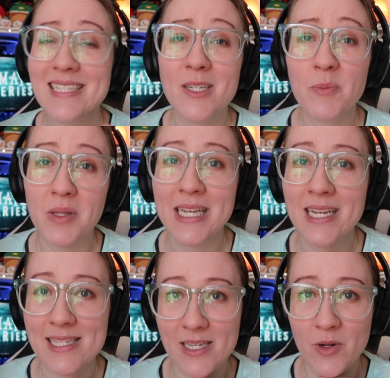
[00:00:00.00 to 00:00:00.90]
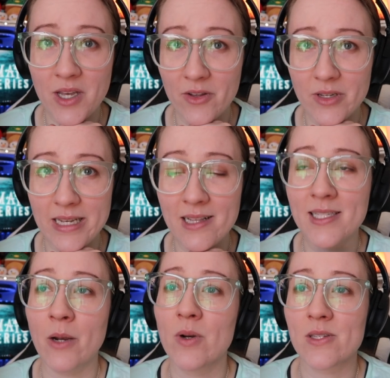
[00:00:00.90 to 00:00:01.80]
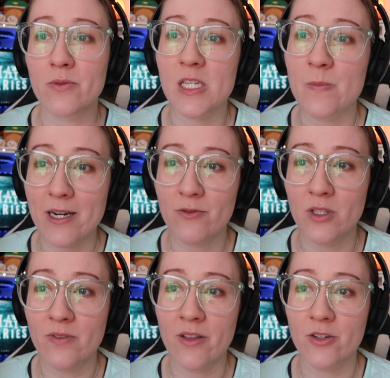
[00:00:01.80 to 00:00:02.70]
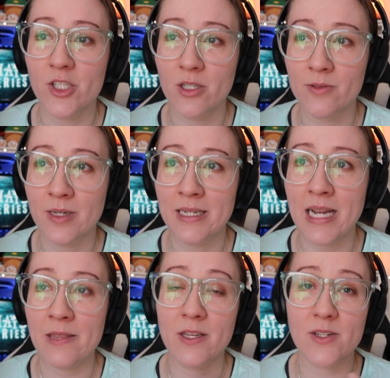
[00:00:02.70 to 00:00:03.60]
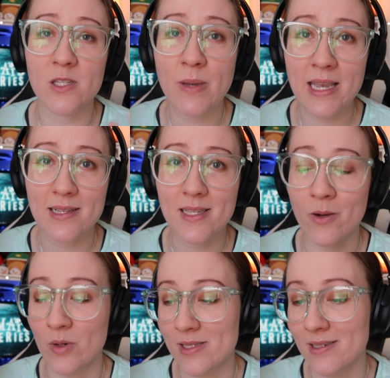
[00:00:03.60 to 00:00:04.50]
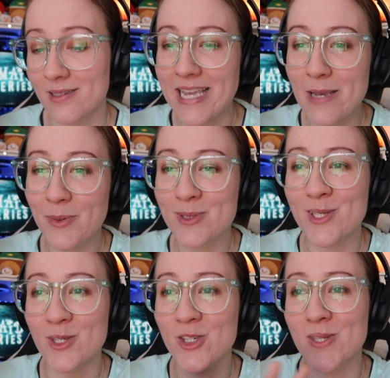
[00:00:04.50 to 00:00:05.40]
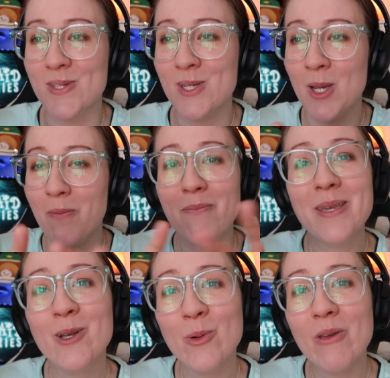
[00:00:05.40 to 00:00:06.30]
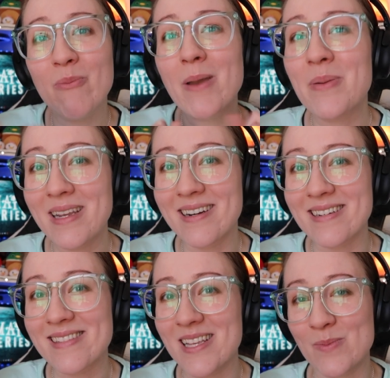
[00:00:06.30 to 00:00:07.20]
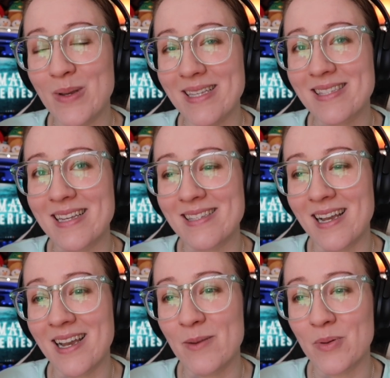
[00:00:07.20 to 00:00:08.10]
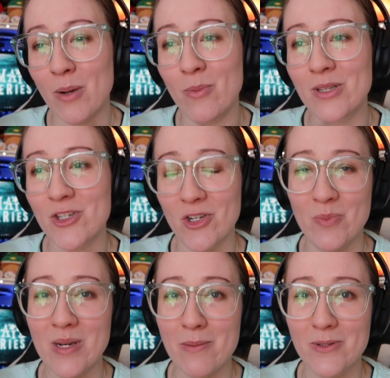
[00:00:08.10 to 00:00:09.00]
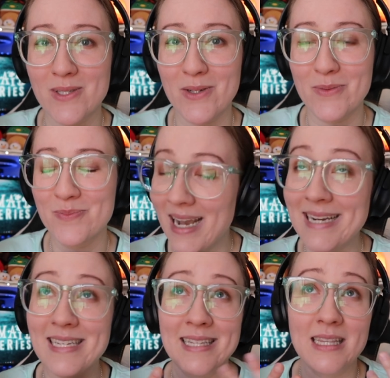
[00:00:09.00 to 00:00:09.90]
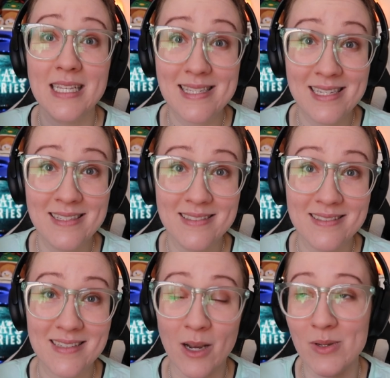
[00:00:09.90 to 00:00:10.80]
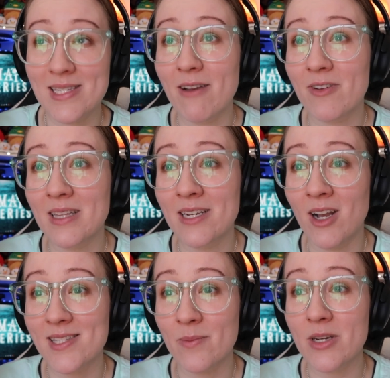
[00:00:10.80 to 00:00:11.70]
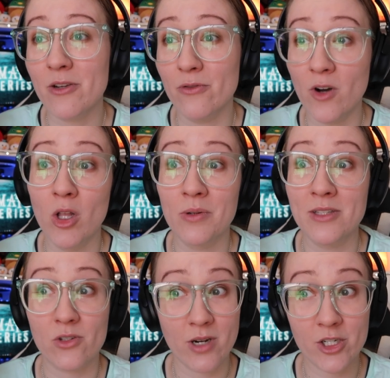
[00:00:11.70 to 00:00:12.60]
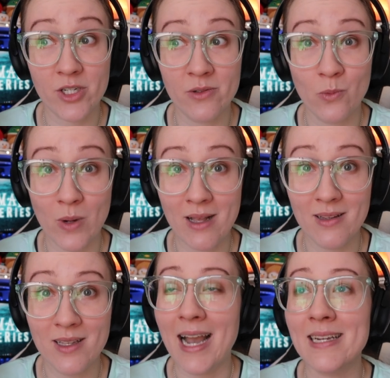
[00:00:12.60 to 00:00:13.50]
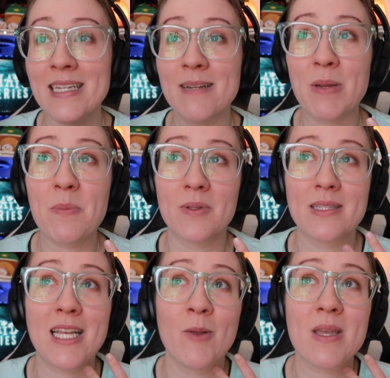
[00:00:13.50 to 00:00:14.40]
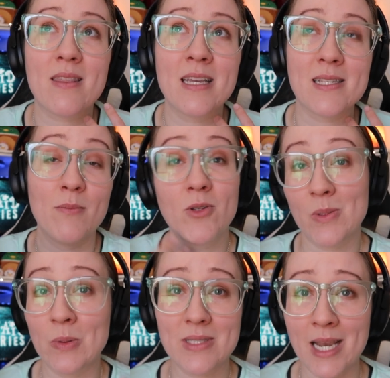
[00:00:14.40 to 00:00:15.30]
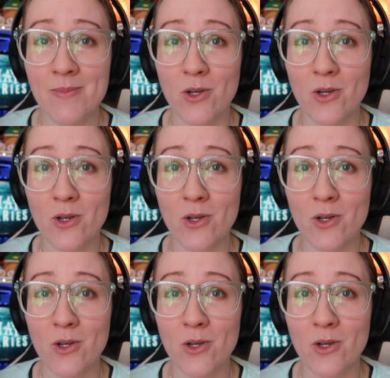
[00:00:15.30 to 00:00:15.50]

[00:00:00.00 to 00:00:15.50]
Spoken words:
didn't play nicely with other kids. I wasn't respectful of other children and their space. I wasn't able to just mingle with my peers as best as I probably should have been able to. I didn't listen. I was definitely not somebody who followed instruction well. I needed people to tell me things multiple times